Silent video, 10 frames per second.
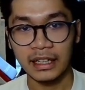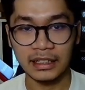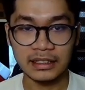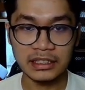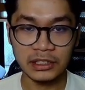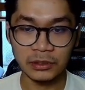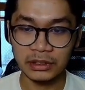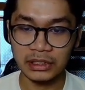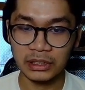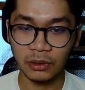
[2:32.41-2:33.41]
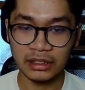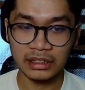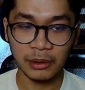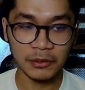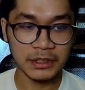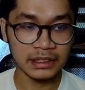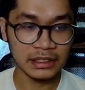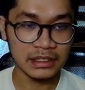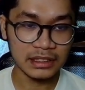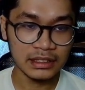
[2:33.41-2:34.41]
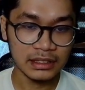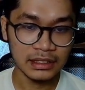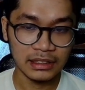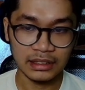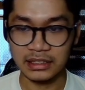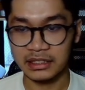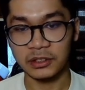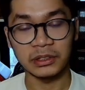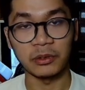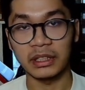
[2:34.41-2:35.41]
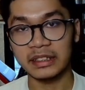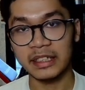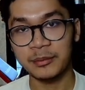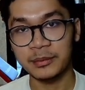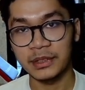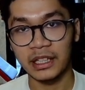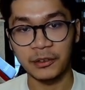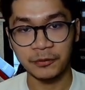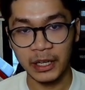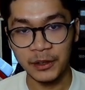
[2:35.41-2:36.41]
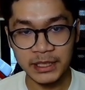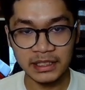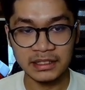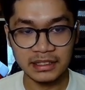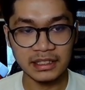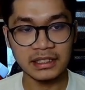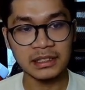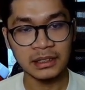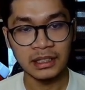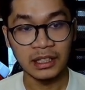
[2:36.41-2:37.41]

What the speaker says: And this is only one type of sentence. This is only one type. There are 5 sentences.